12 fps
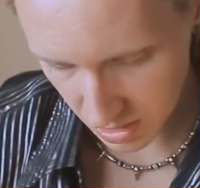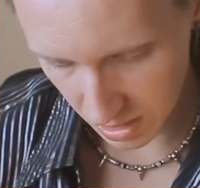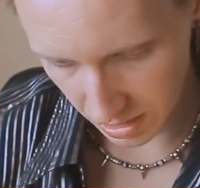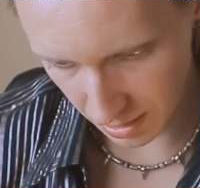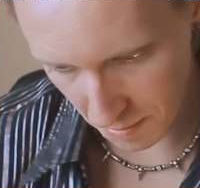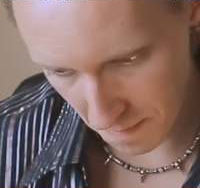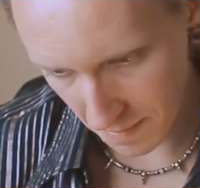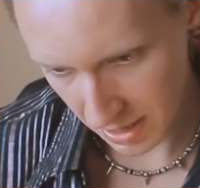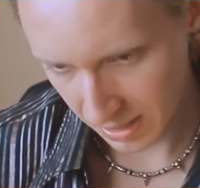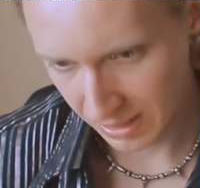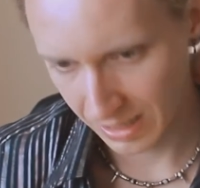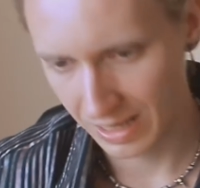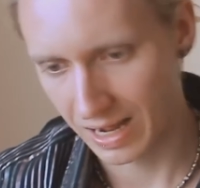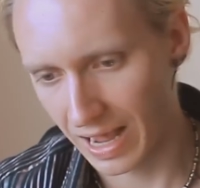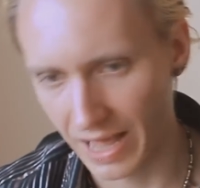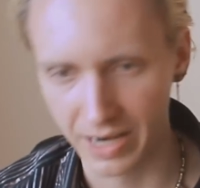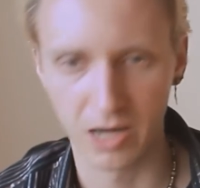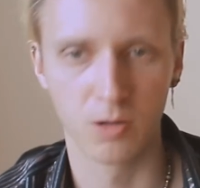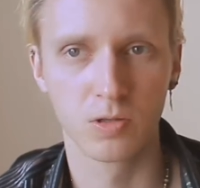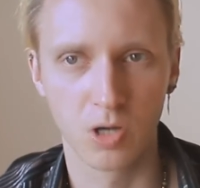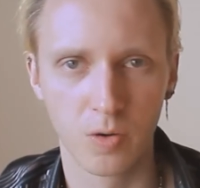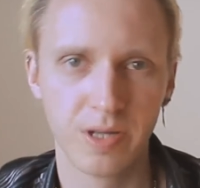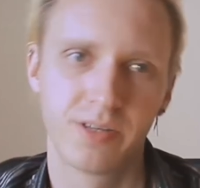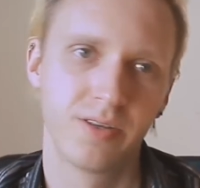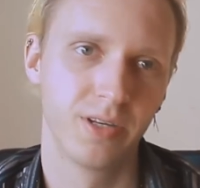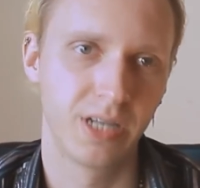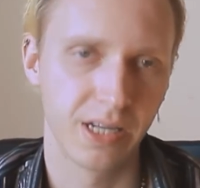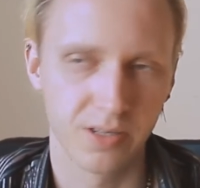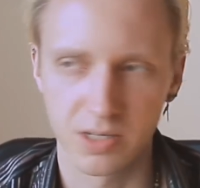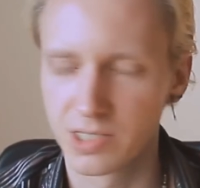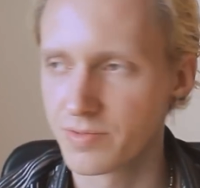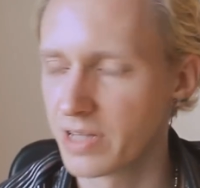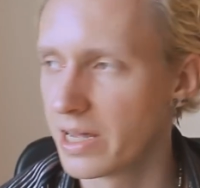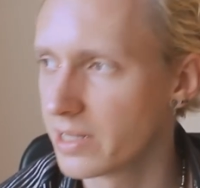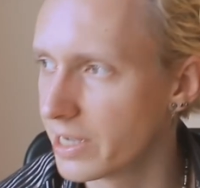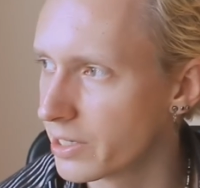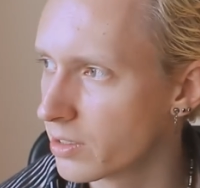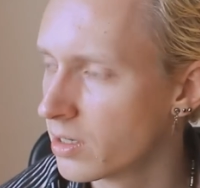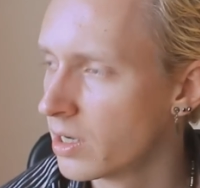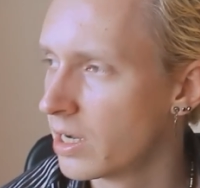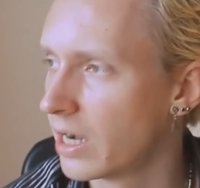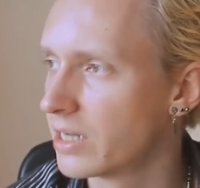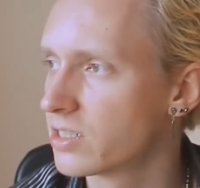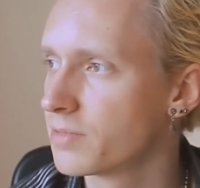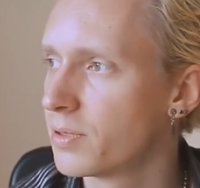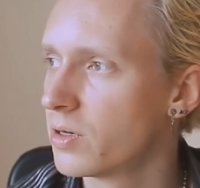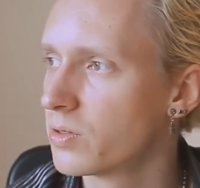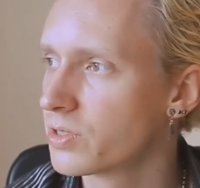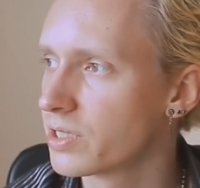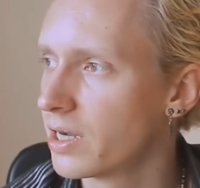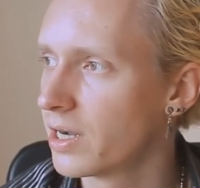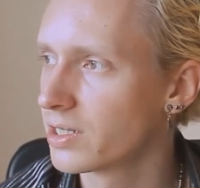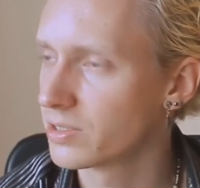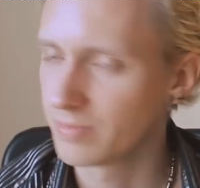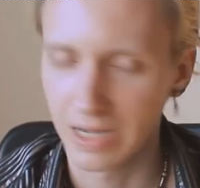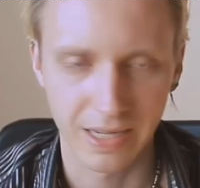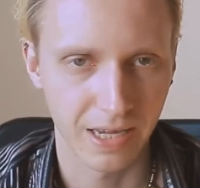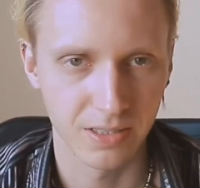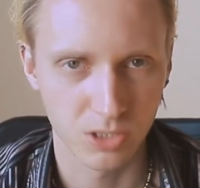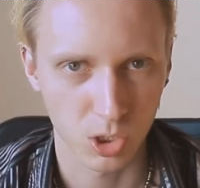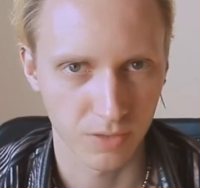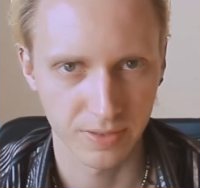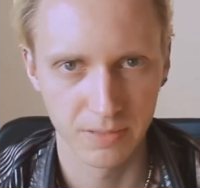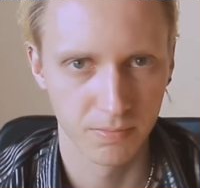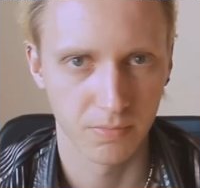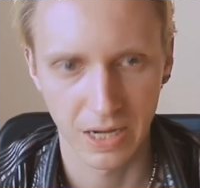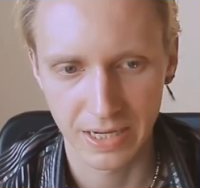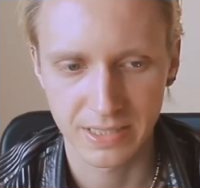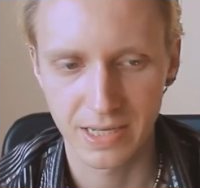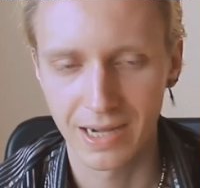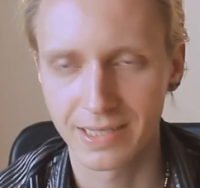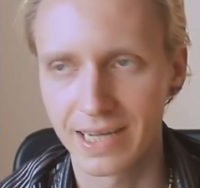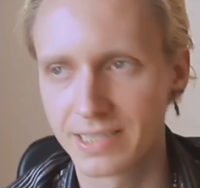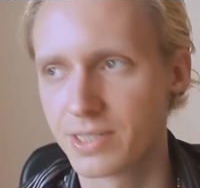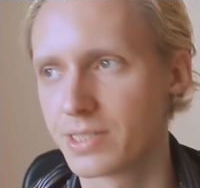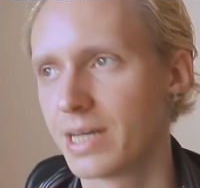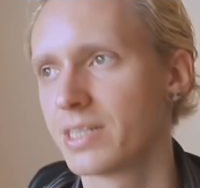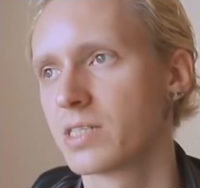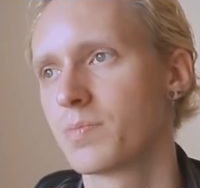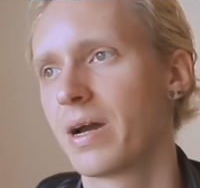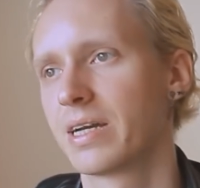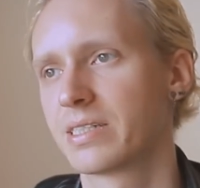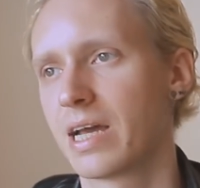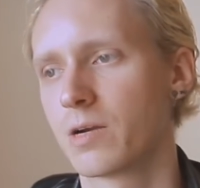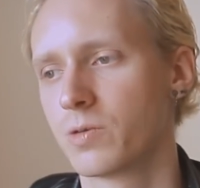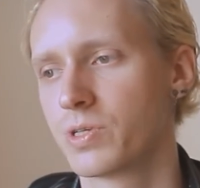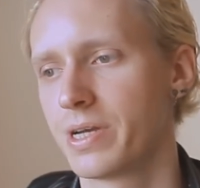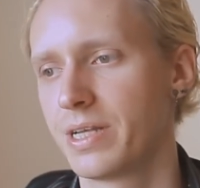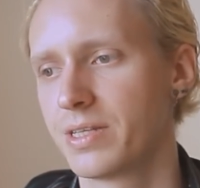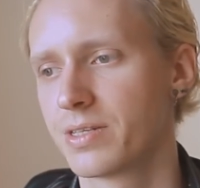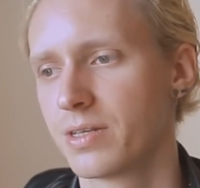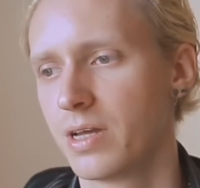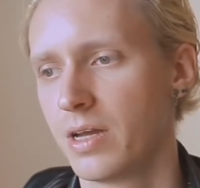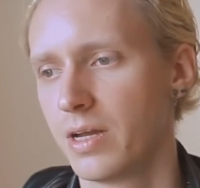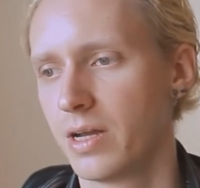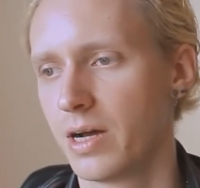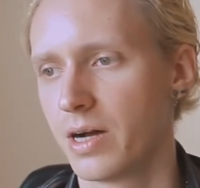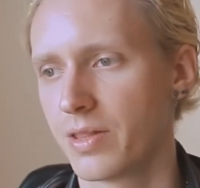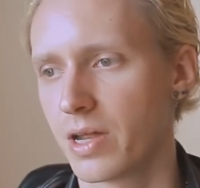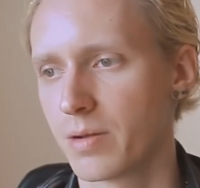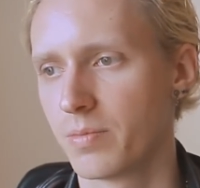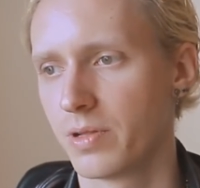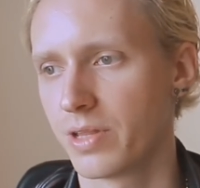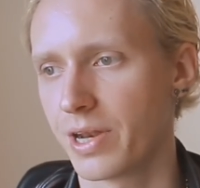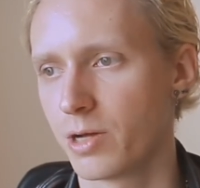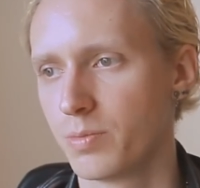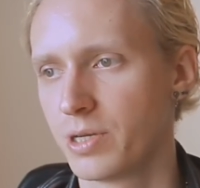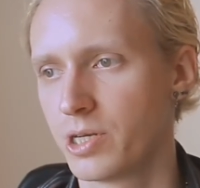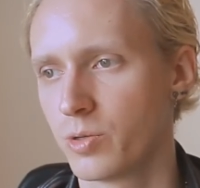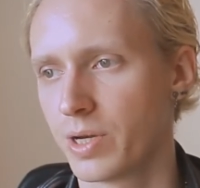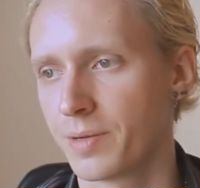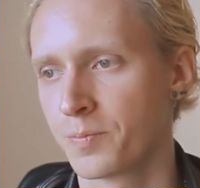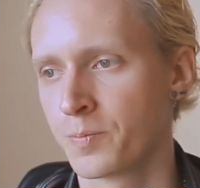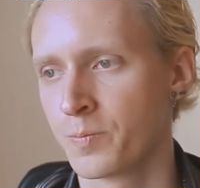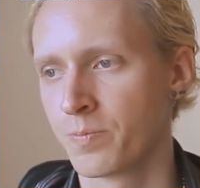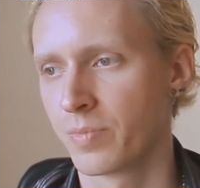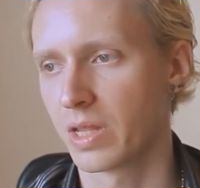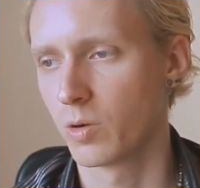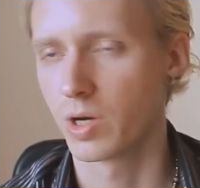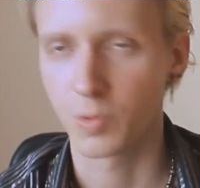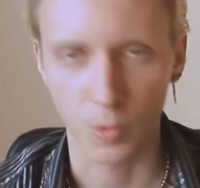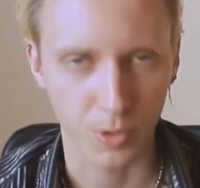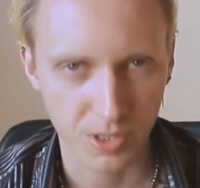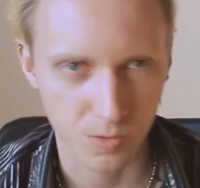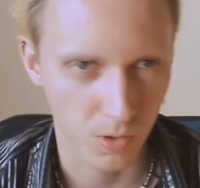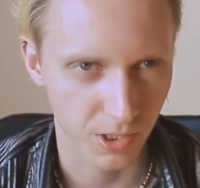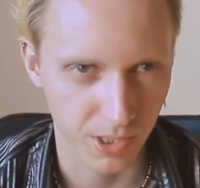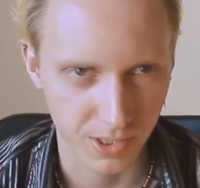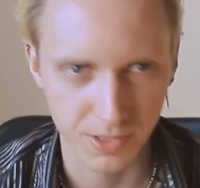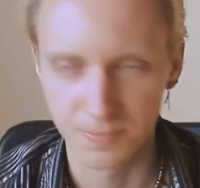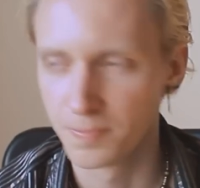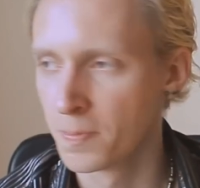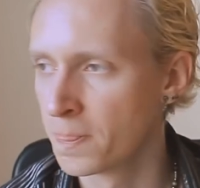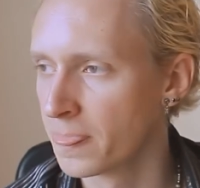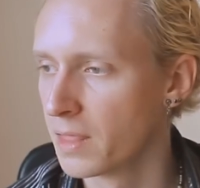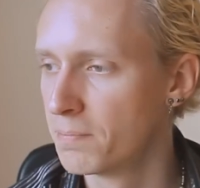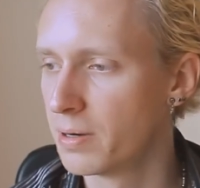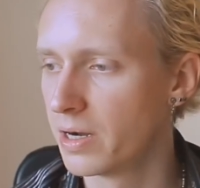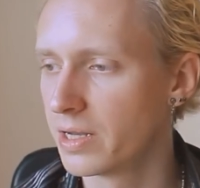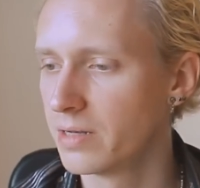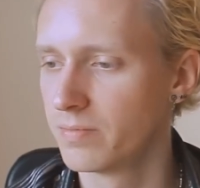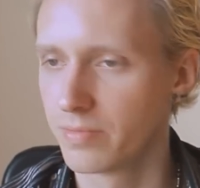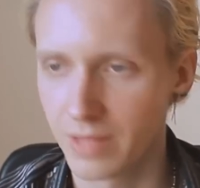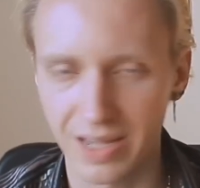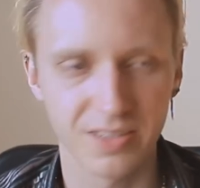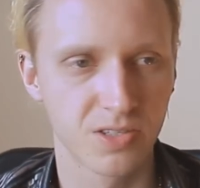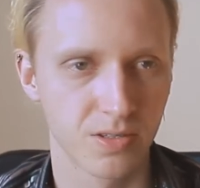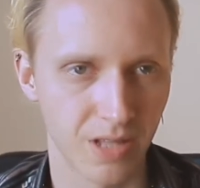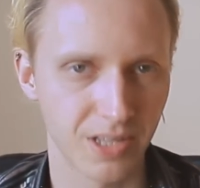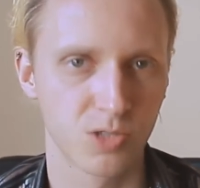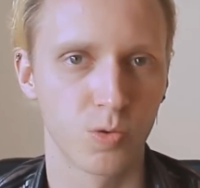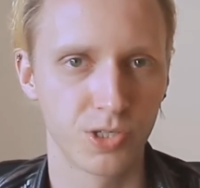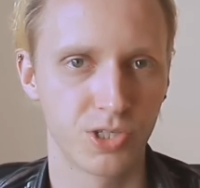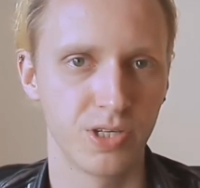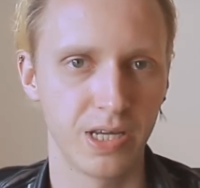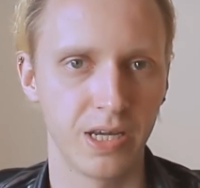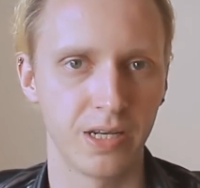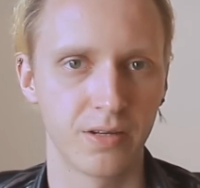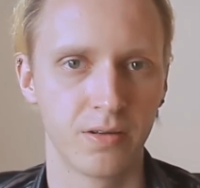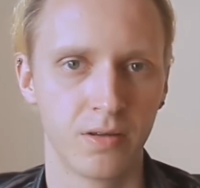And I'll go into the details of that later, I suppose, again, sort of in my exact exercises, my exact routines that I'll be doing, what works and what doesn't. But that's what you need.